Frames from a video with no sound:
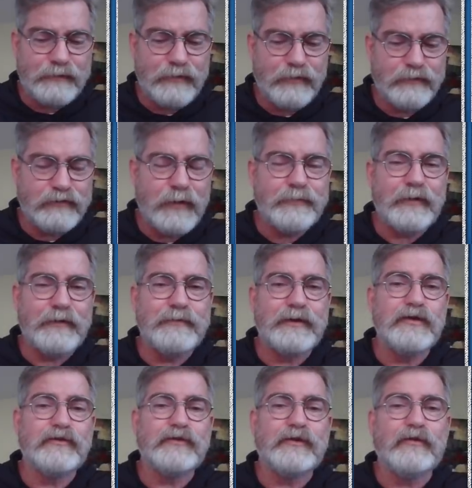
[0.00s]
those up. They've been
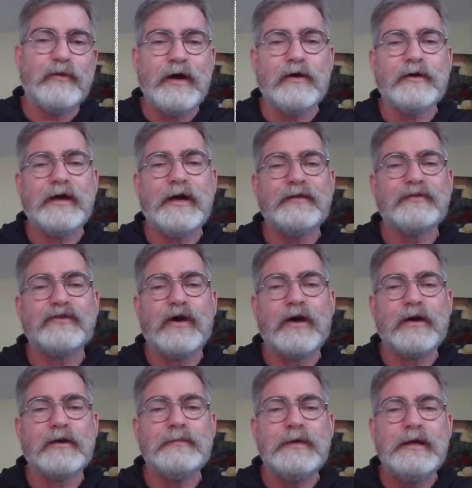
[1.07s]
using rail guns
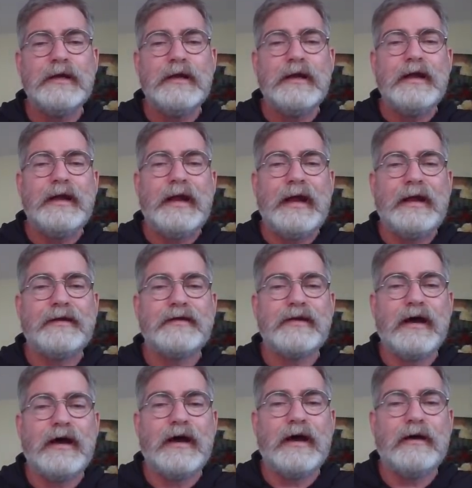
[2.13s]
on them and
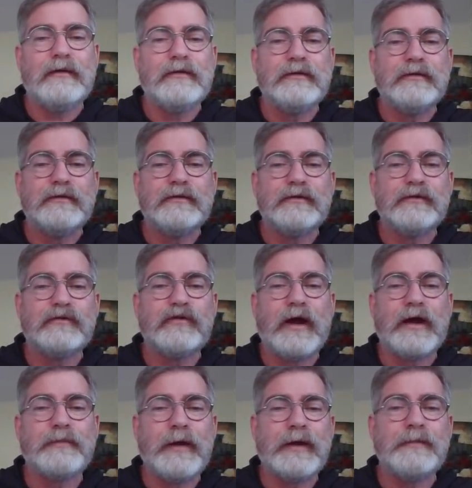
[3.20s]
uh, to try
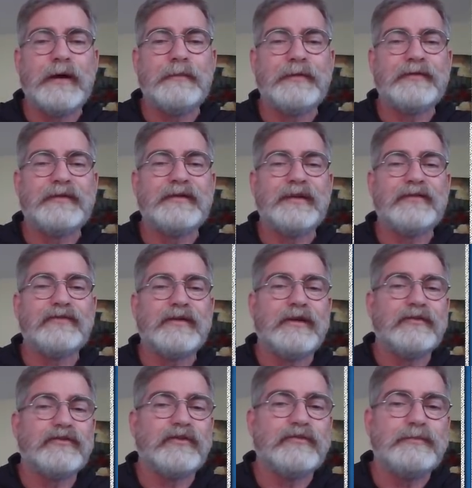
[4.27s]
to break them up, but the density
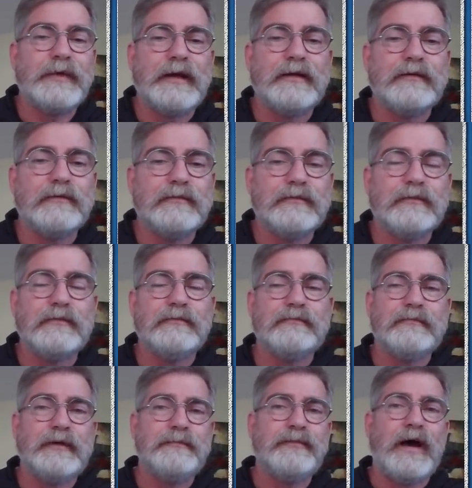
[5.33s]
has just been
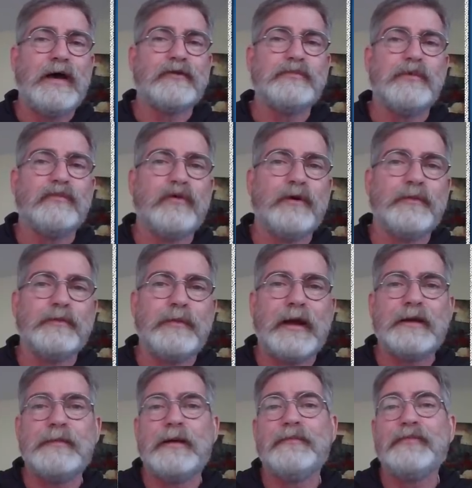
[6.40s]
impossible for them to break
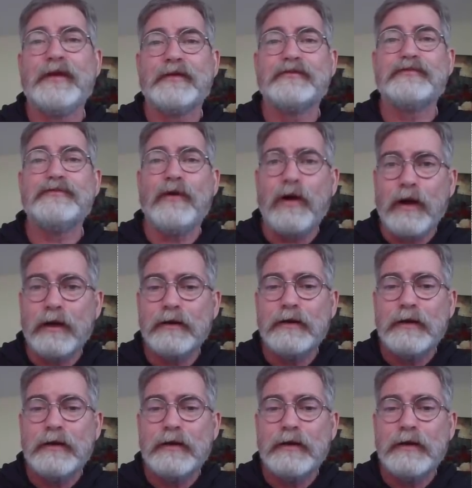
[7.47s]
them up thus far.